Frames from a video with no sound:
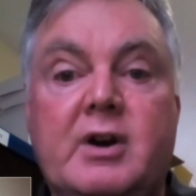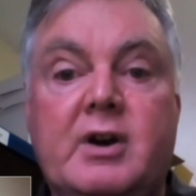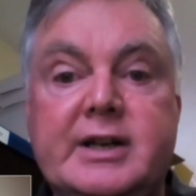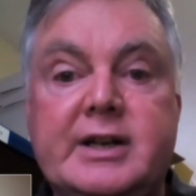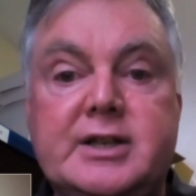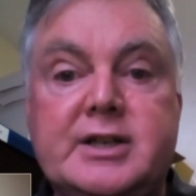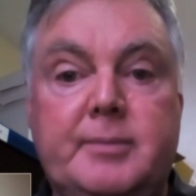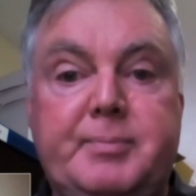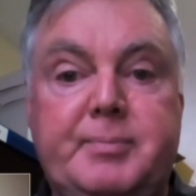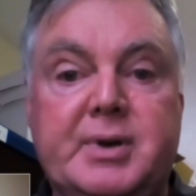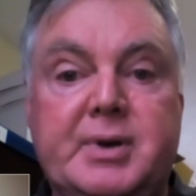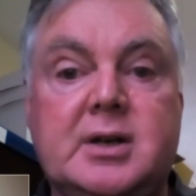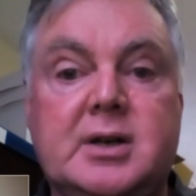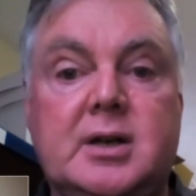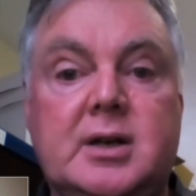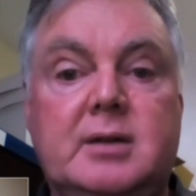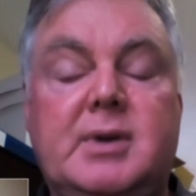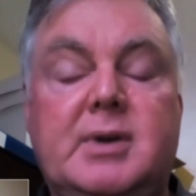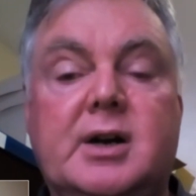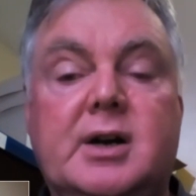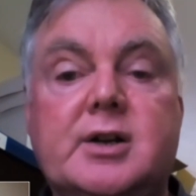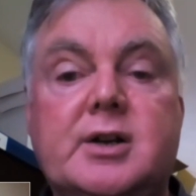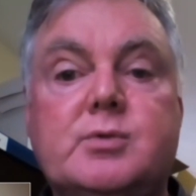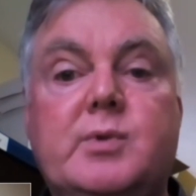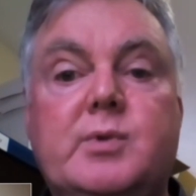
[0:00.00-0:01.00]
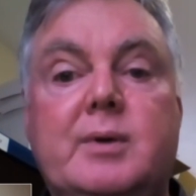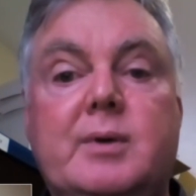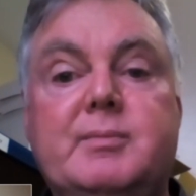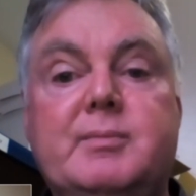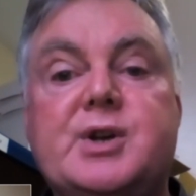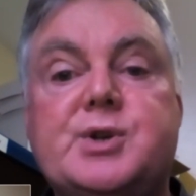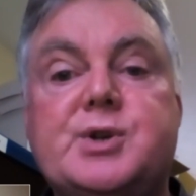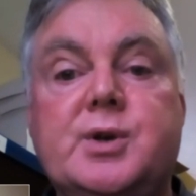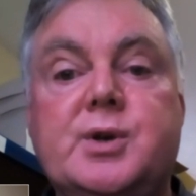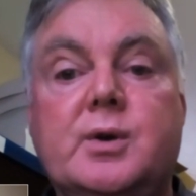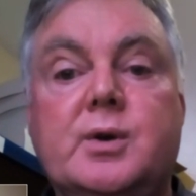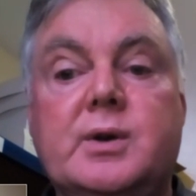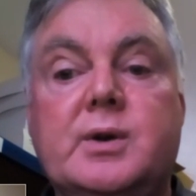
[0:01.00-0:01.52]
Very typical amongst
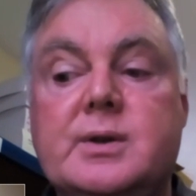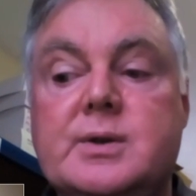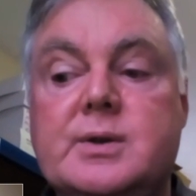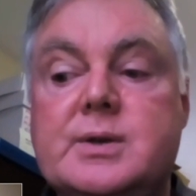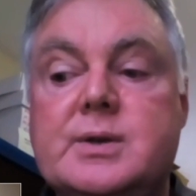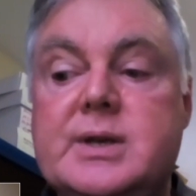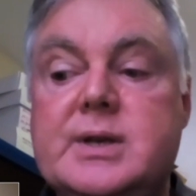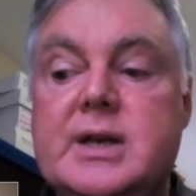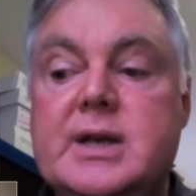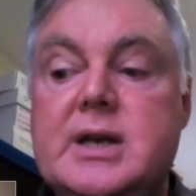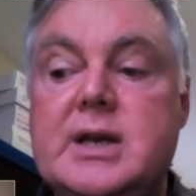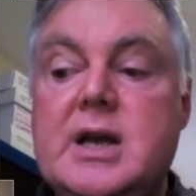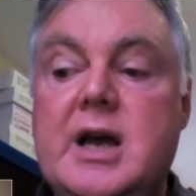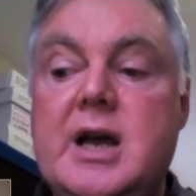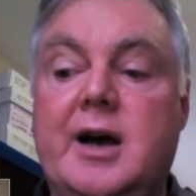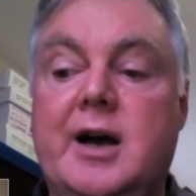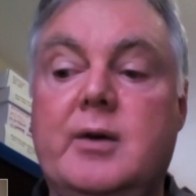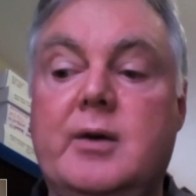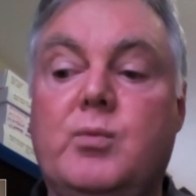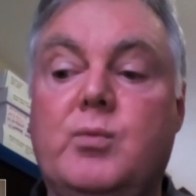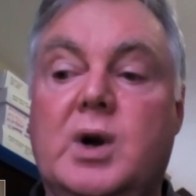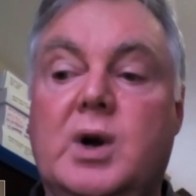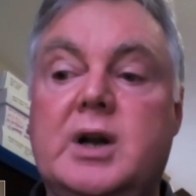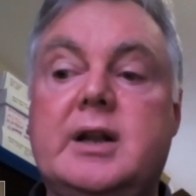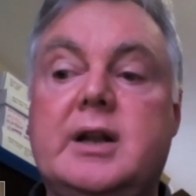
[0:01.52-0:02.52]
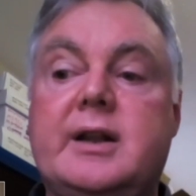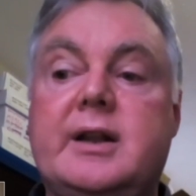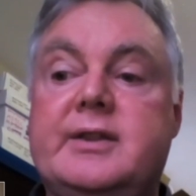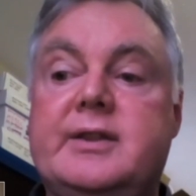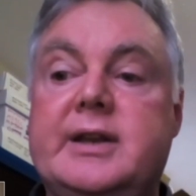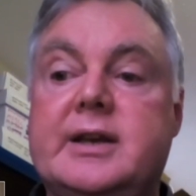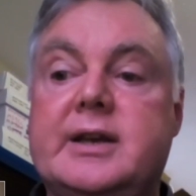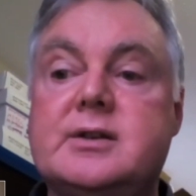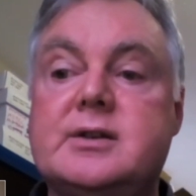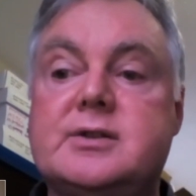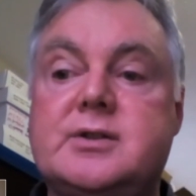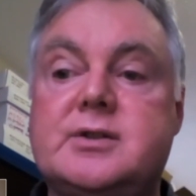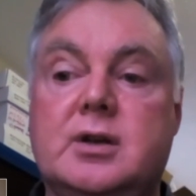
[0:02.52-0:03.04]
women shooters. And one of the
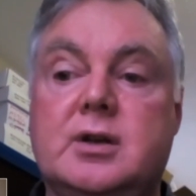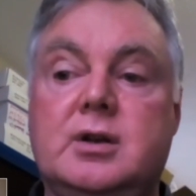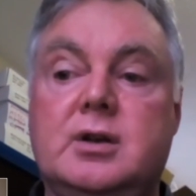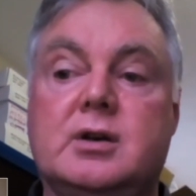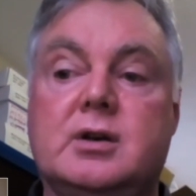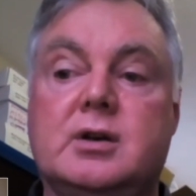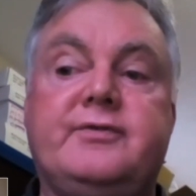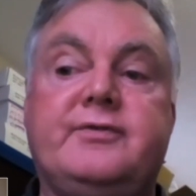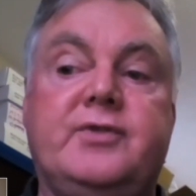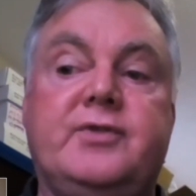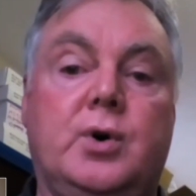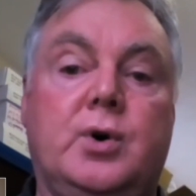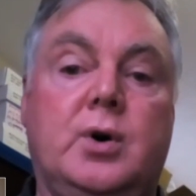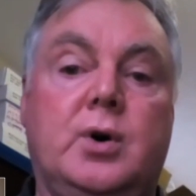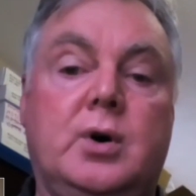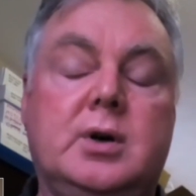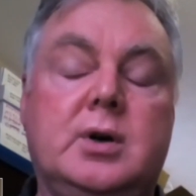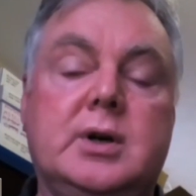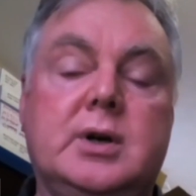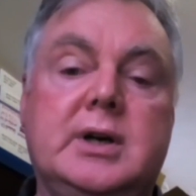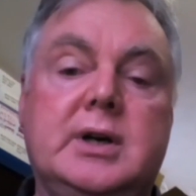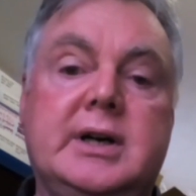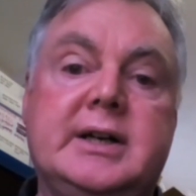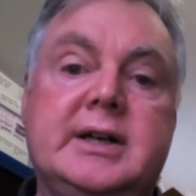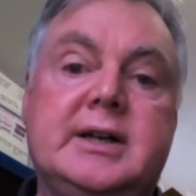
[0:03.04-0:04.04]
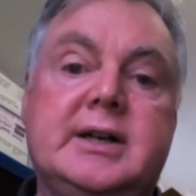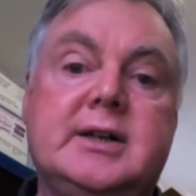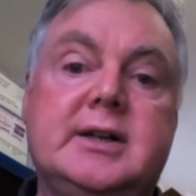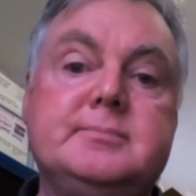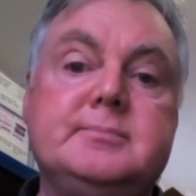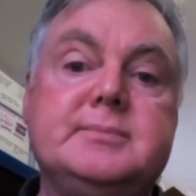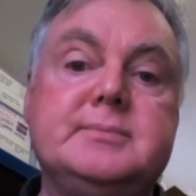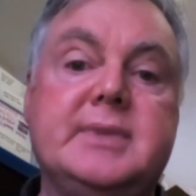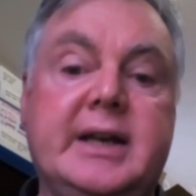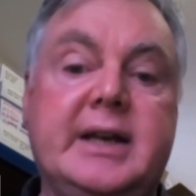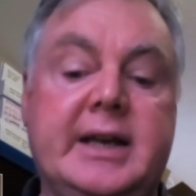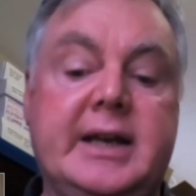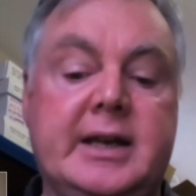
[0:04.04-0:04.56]
things to look for
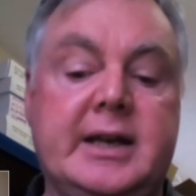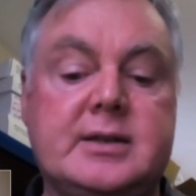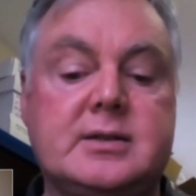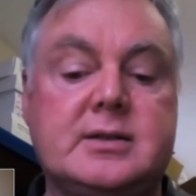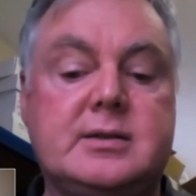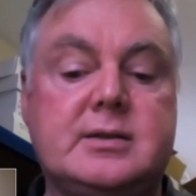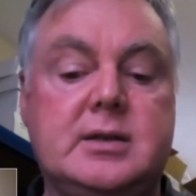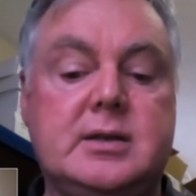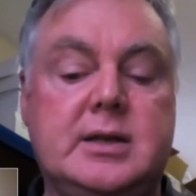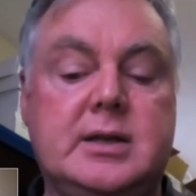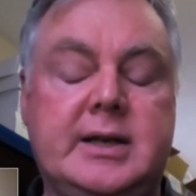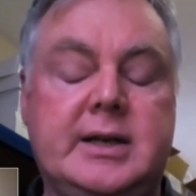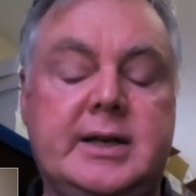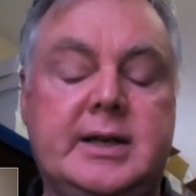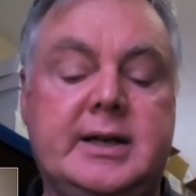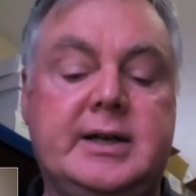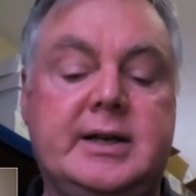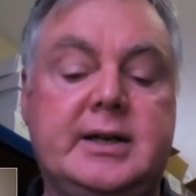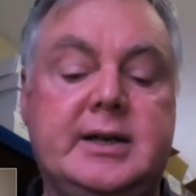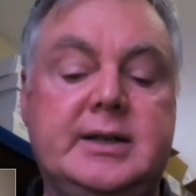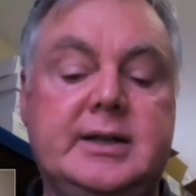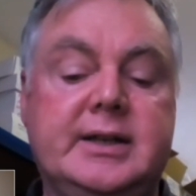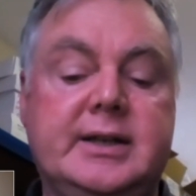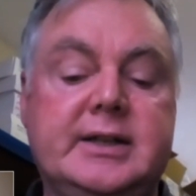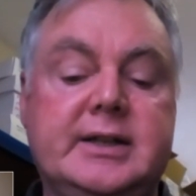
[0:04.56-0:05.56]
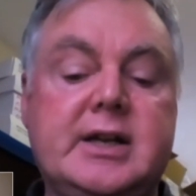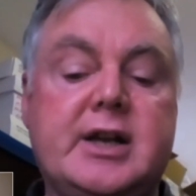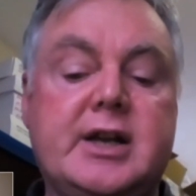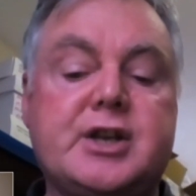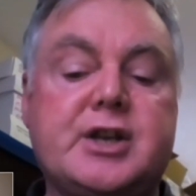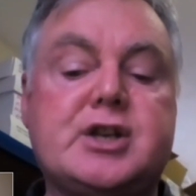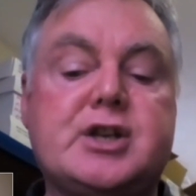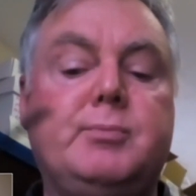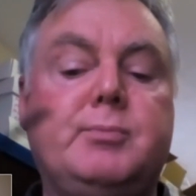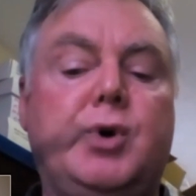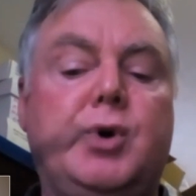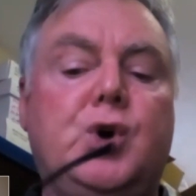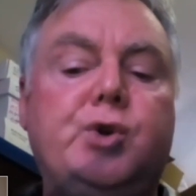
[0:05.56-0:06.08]
is
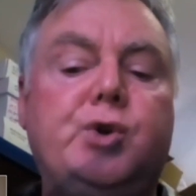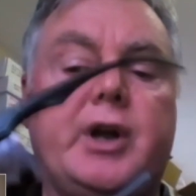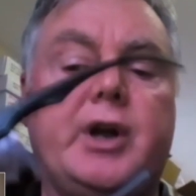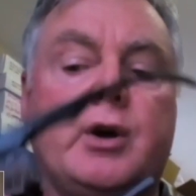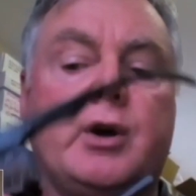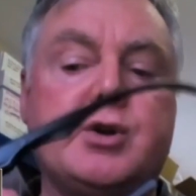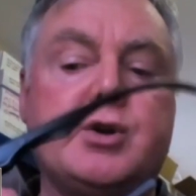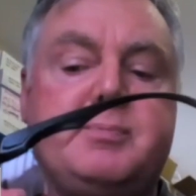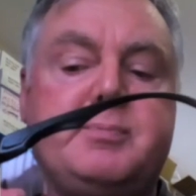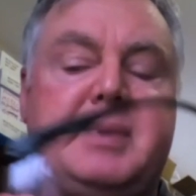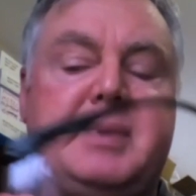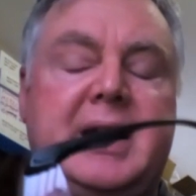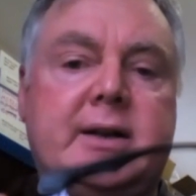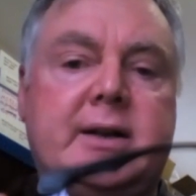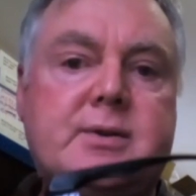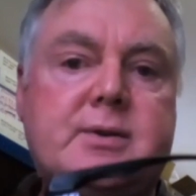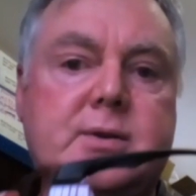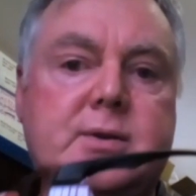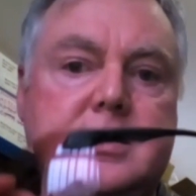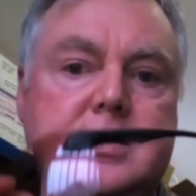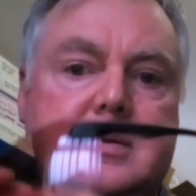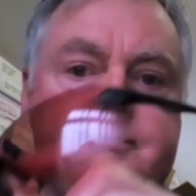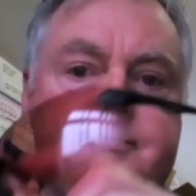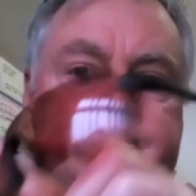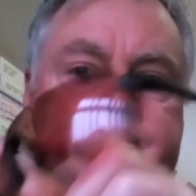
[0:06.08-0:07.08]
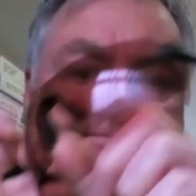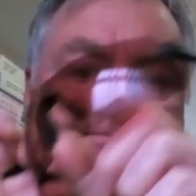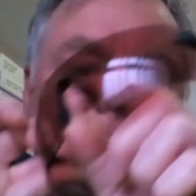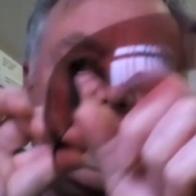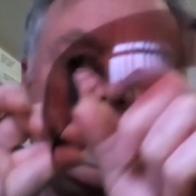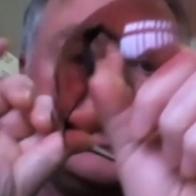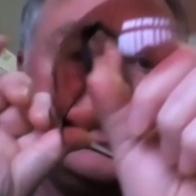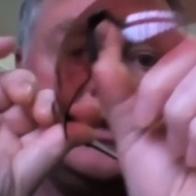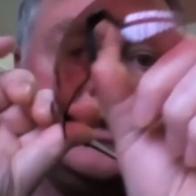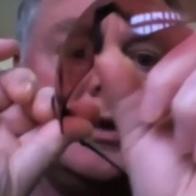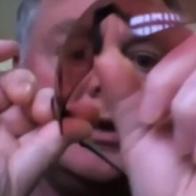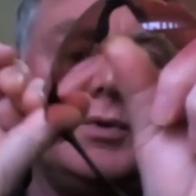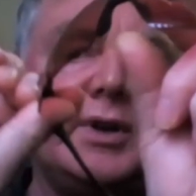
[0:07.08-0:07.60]
small nose pads.
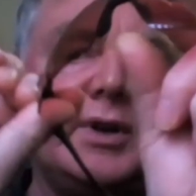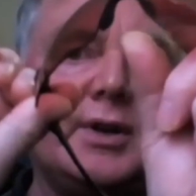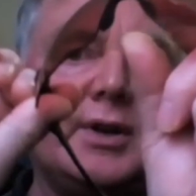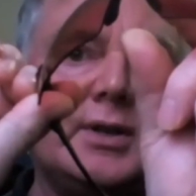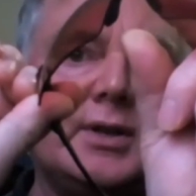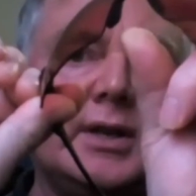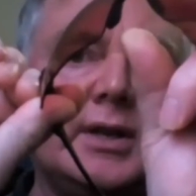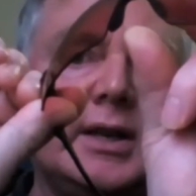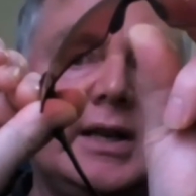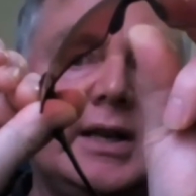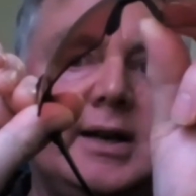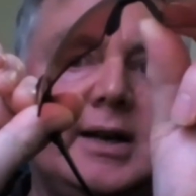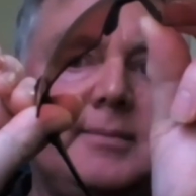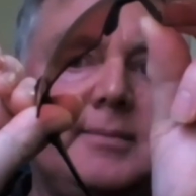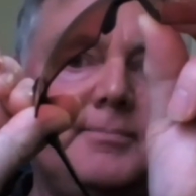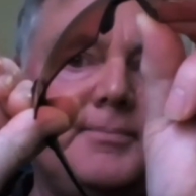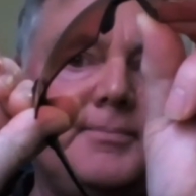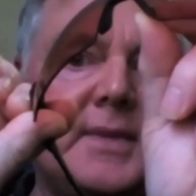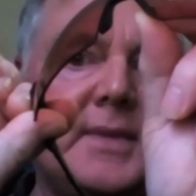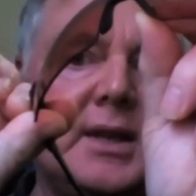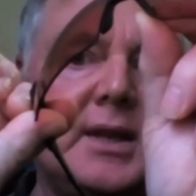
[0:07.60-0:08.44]
You know what you see there.